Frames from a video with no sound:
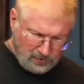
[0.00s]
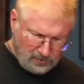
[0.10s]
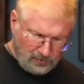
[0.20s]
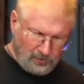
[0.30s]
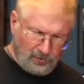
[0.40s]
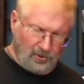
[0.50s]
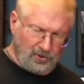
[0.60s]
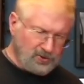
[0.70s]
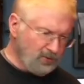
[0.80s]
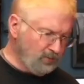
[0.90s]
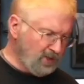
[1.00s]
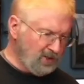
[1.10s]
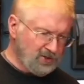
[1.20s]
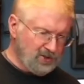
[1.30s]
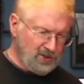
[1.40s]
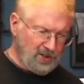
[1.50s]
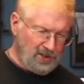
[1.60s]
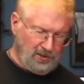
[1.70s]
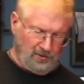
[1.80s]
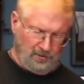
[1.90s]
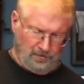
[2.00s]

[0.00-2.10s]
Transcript: So there are some pieces in here.